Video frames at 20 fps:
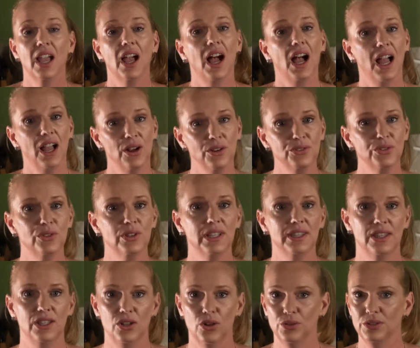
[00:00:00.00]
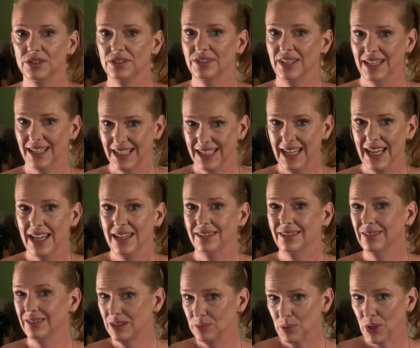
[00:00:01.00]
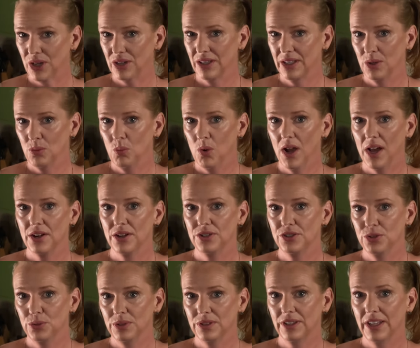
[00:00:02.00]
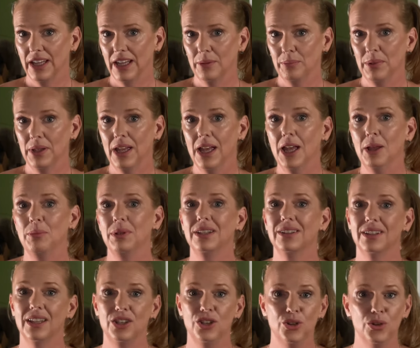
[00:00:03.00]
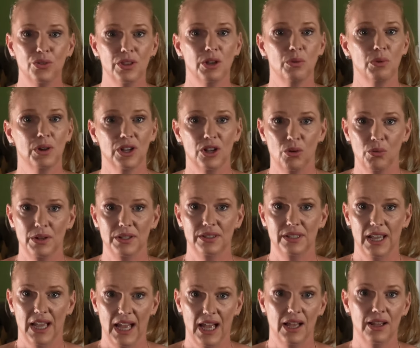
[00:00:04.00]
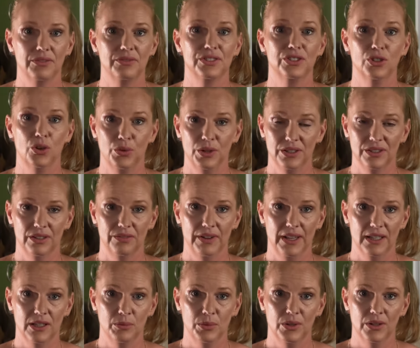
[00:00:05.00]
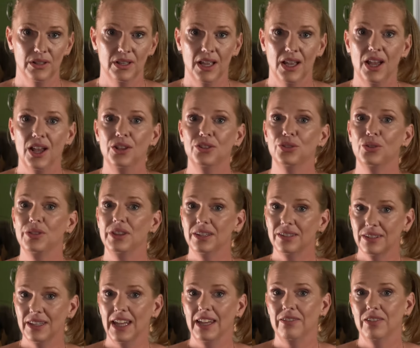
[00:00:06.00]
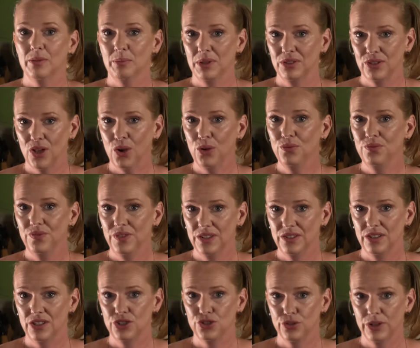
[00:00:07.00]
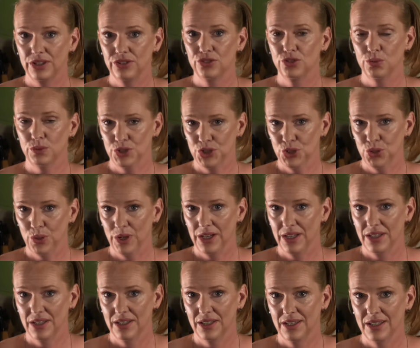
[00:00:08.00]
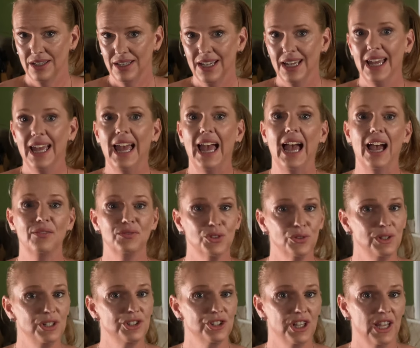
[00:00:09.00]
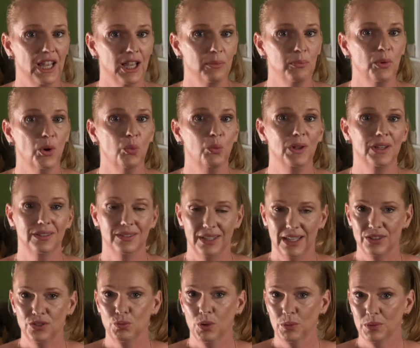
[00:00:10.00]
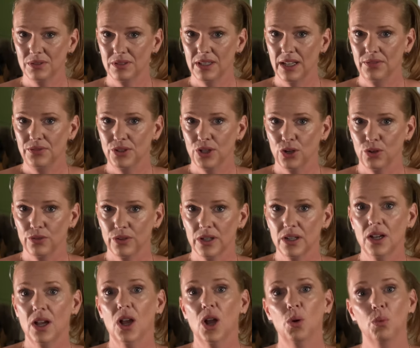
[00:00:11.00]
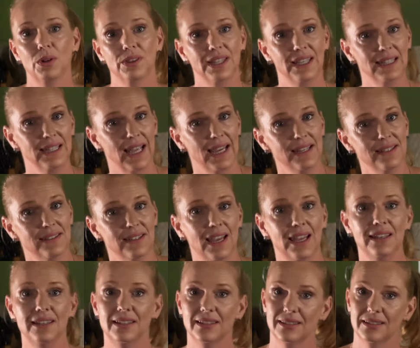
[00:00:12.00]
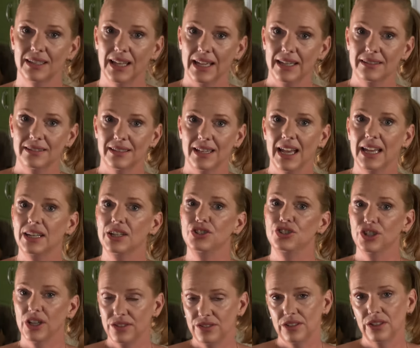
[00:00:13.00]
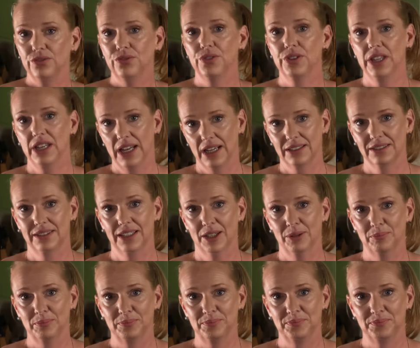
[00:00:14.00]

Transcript: I also let the oldest take a case of sparkling water to his camp because I knew they were going to have sodas available, so this gave him his own fizzy drinks to enjoy. After each camp, we assessed what was left over, what they liked and disliked, and adjusted for the next time.